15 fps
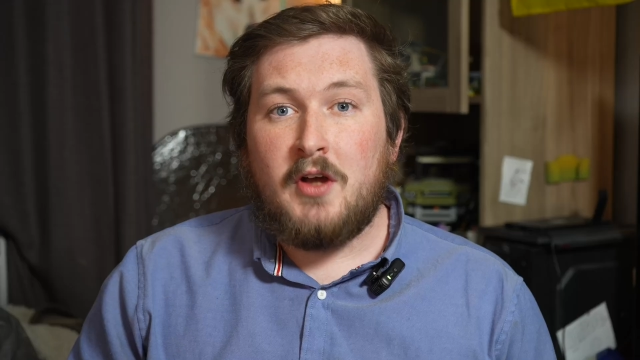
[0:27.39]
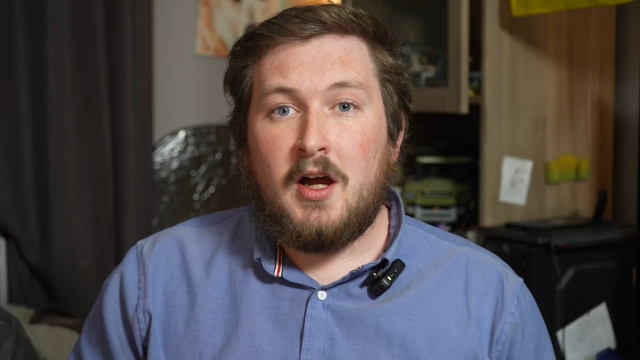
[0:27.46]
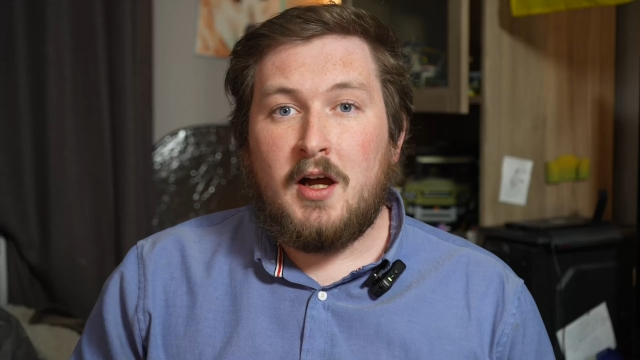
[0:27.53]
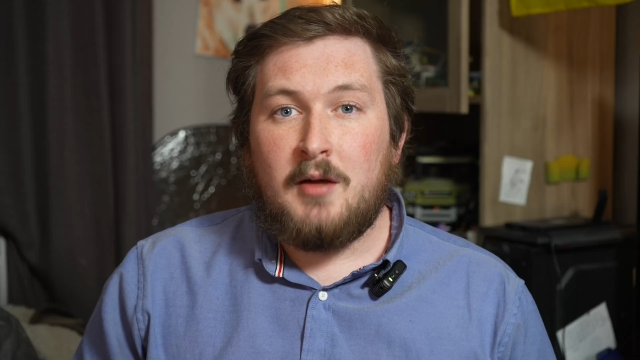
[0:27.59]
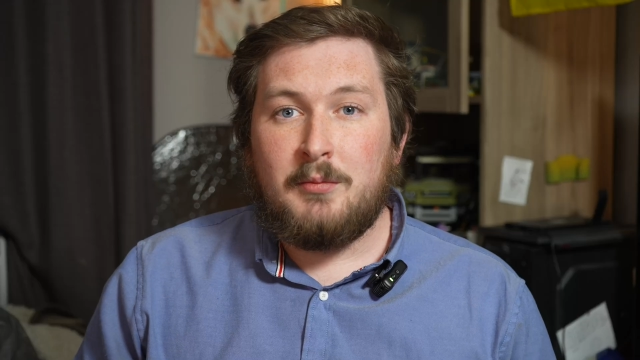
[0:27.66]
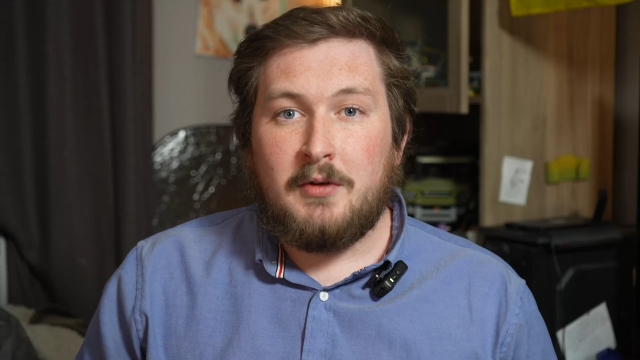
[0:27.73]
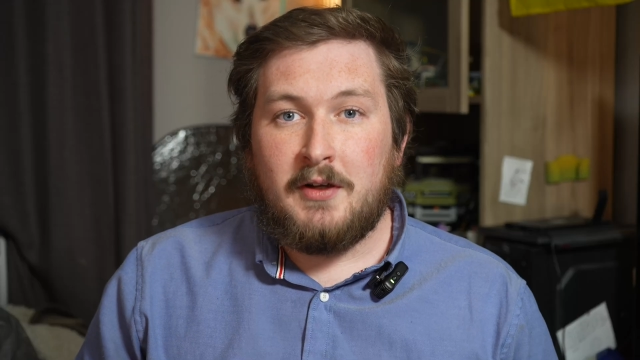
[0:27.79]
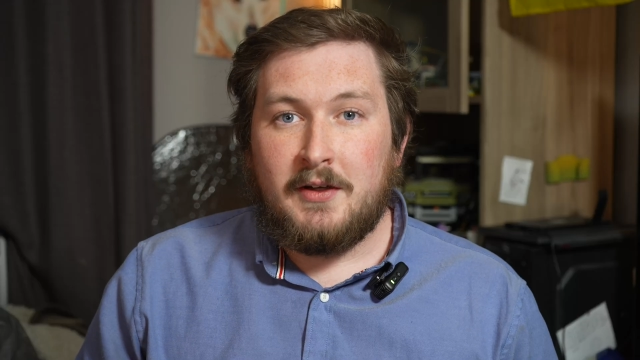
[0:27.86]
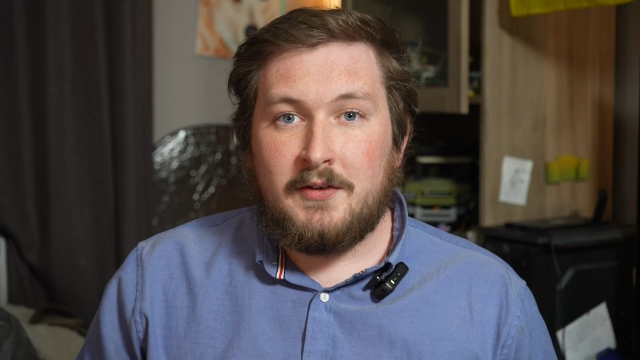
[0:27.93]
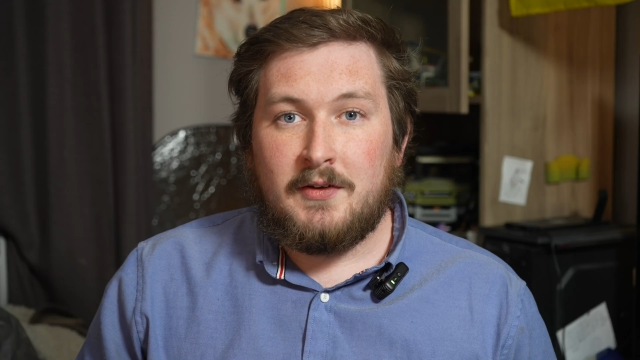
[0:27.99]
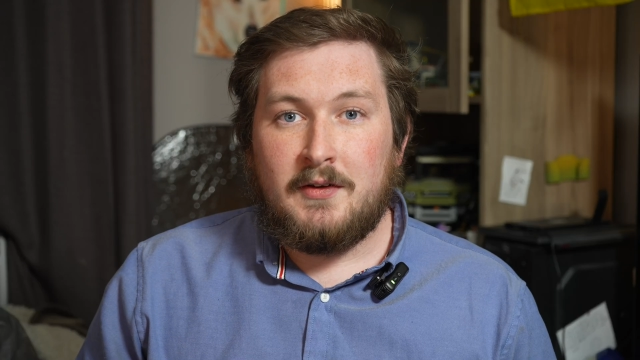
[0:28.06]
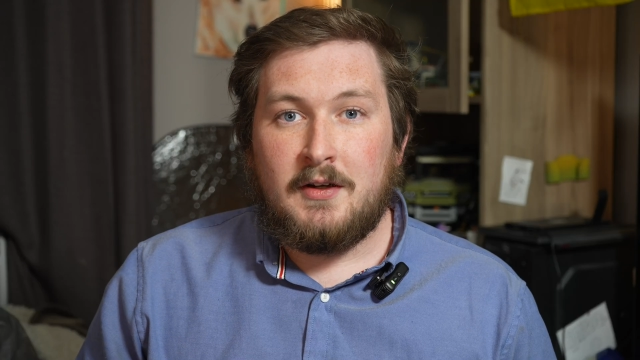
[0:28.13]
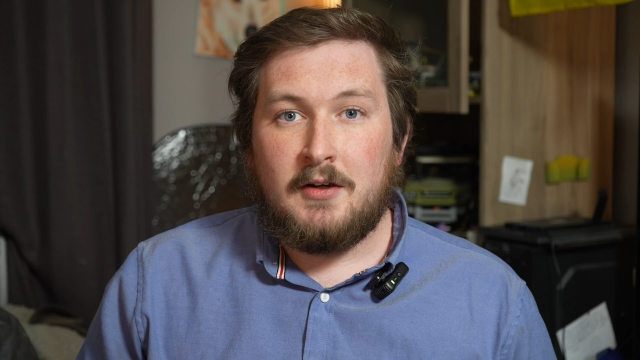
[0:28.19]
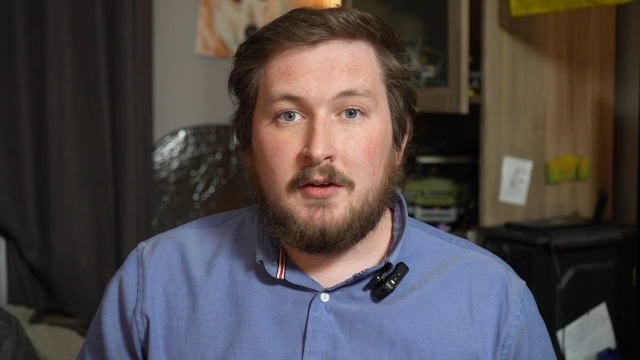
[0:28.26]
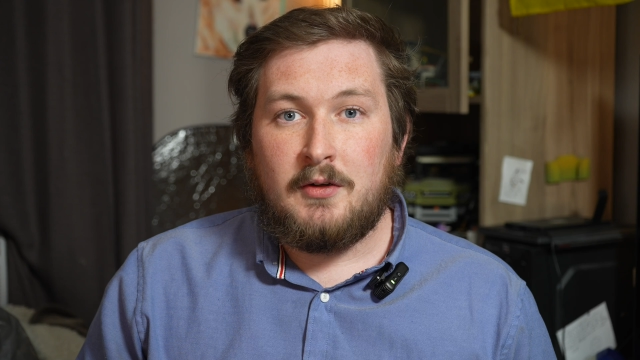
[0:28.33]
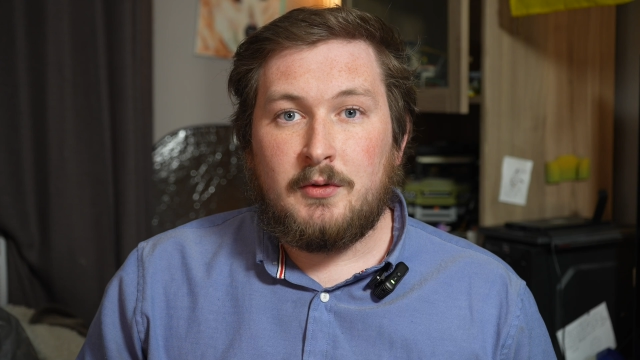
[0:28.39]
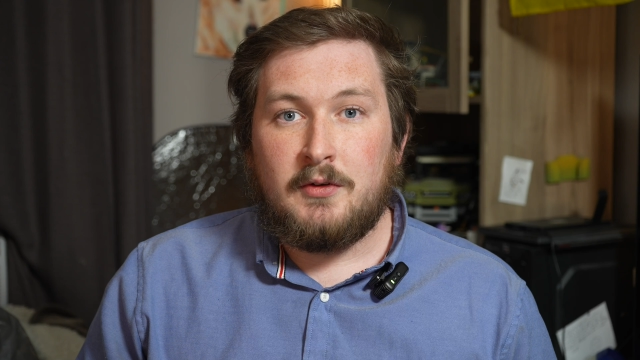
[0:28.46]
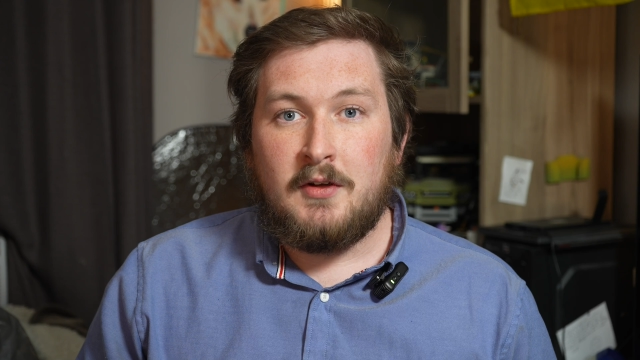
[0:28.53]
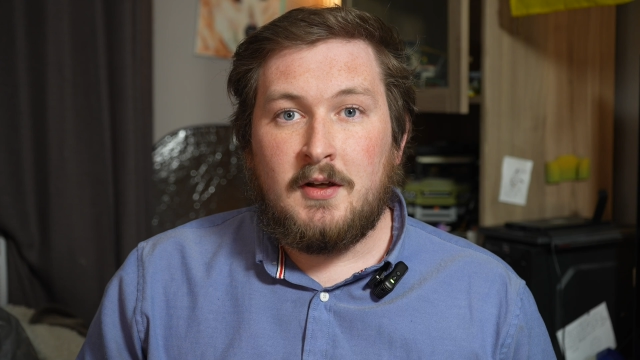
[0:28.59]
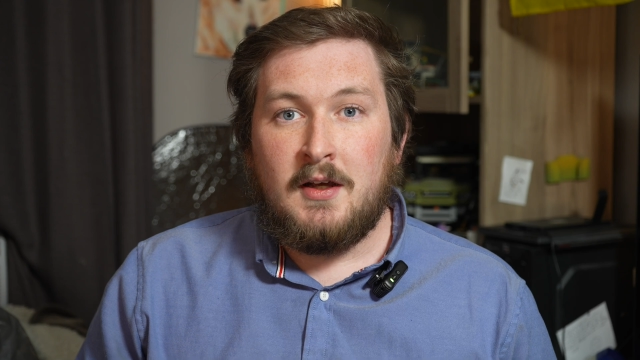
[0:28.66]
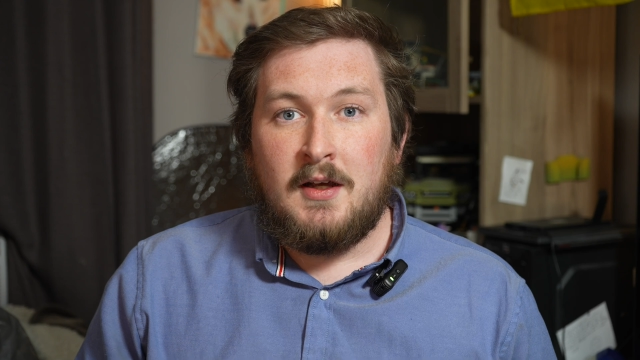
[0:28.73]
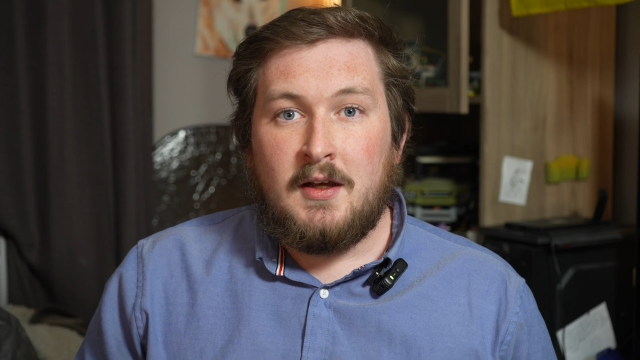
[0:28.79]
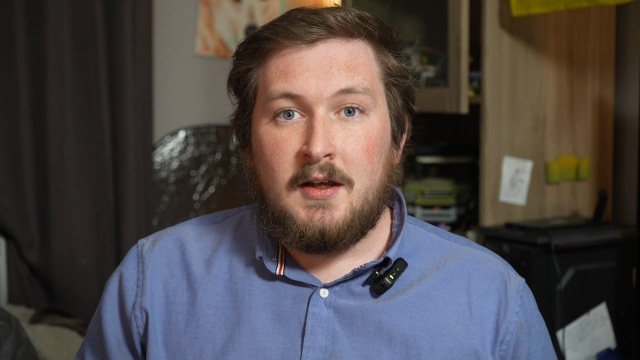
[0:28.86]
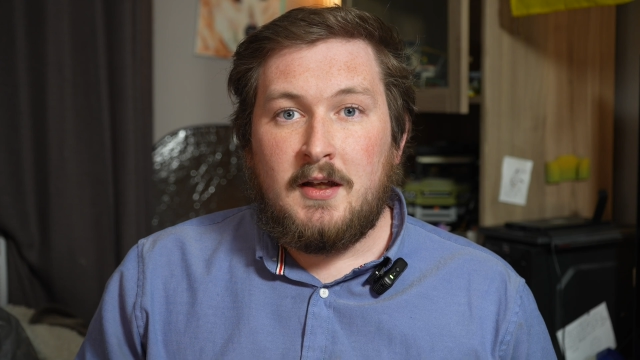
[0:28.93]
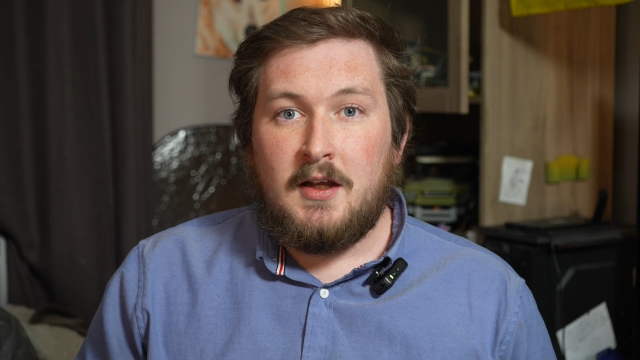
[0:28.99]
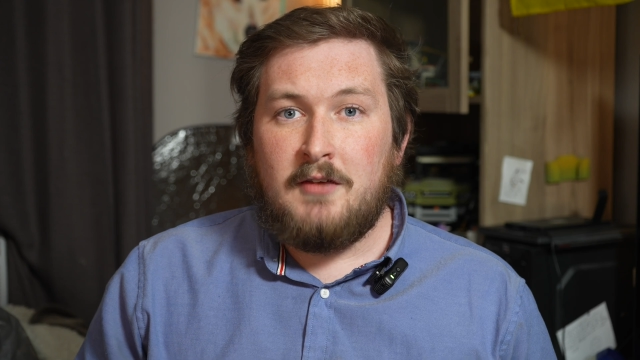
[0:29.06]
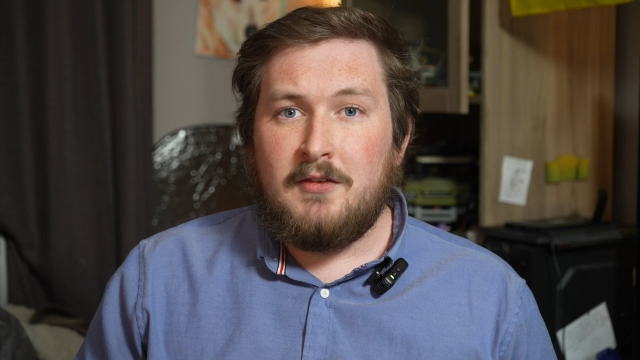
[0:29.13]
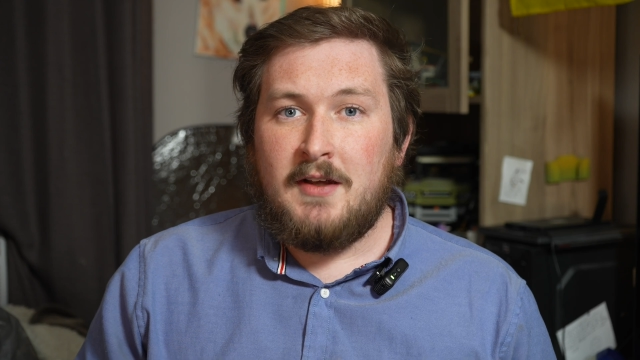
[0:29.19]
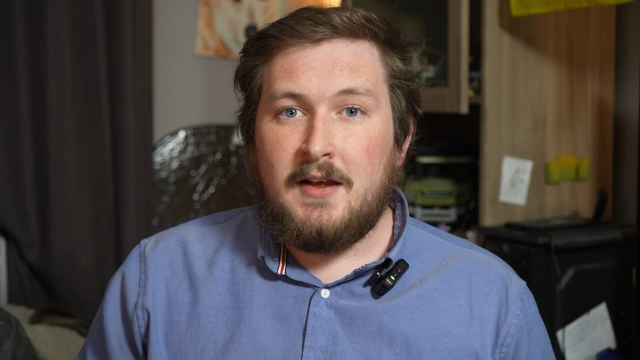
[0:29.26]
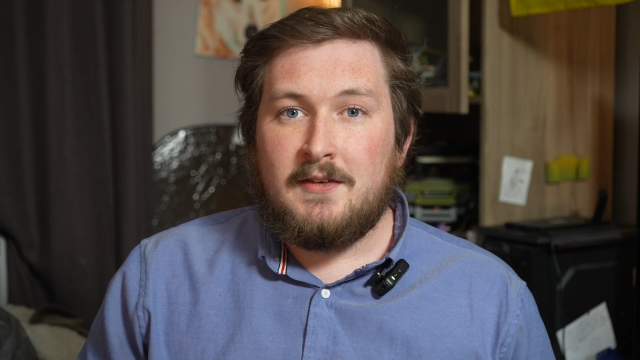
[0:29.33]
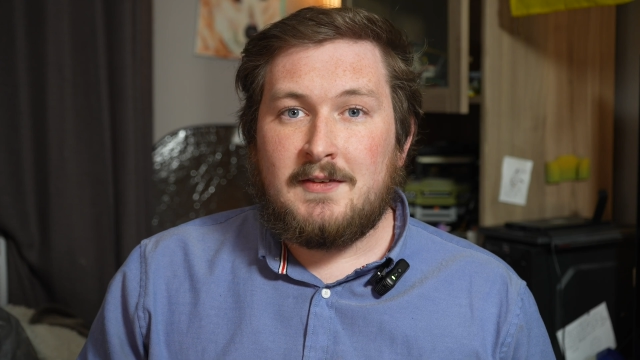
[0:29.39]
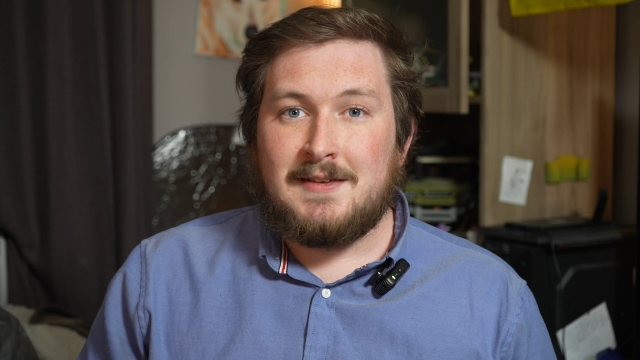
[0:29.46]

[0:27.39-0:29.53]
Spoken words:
complex scenarios. It even has